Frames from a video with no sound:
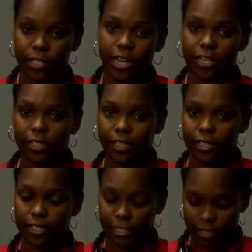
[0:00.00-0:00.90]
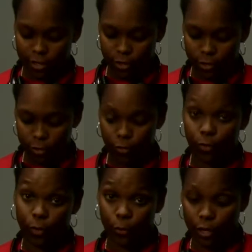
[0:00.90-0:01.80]
handling is just used for
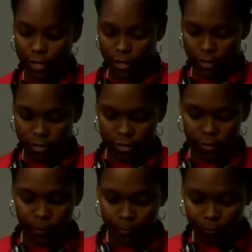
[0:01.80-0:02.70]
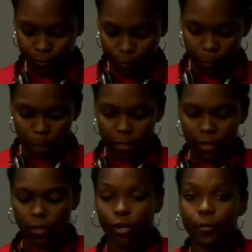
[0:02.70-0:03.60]
reporting errors.
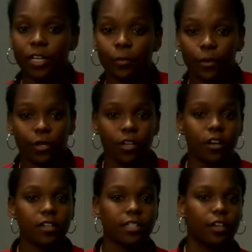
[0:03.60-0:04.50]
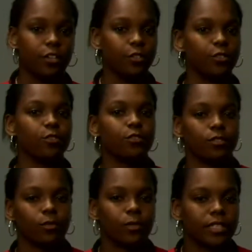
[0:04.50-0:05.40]
There are many protocols that are
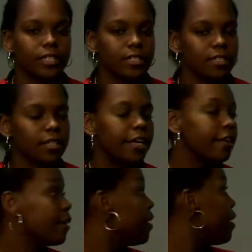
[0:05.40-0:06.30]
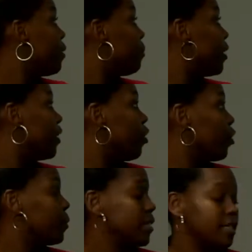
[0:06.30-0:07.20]
used with this layer, but
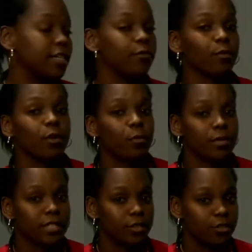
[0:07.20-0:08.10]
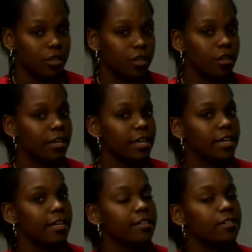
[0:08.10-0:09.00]
RPC, Remote Procedure Call,
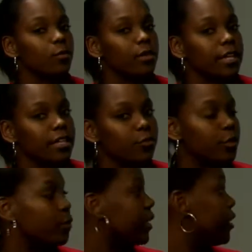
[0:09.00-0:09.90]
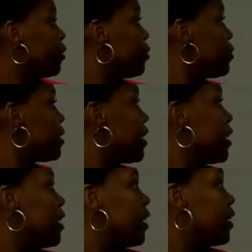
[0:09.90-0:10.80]
is the one that is frequently used.
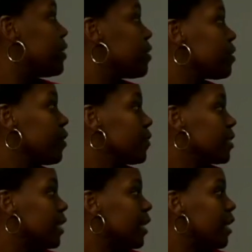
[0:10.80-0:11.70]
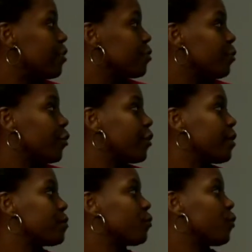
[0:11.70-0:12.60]
It's a service that allows
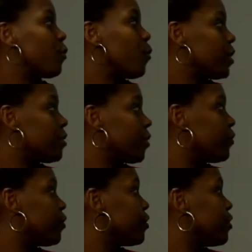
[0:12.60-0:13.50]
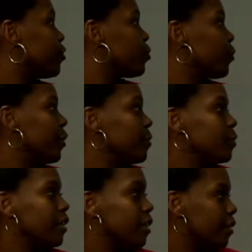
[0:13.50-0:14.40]
programs from one server to use programs
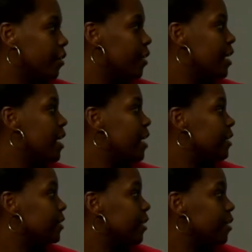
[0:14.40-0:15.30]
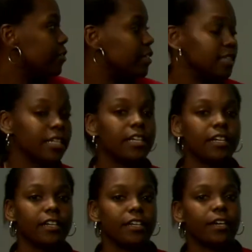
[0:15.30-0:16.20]
on another instead of
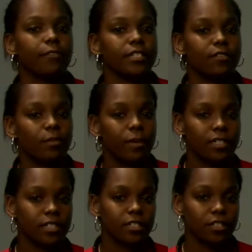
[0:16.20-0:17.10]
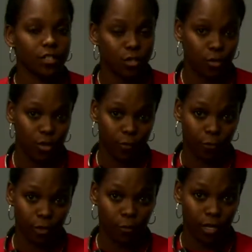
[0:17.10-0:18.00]
sending and receiving messages to and
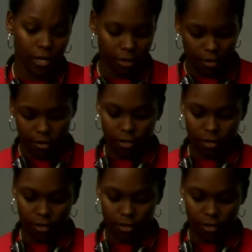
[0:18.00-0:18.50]
from one another.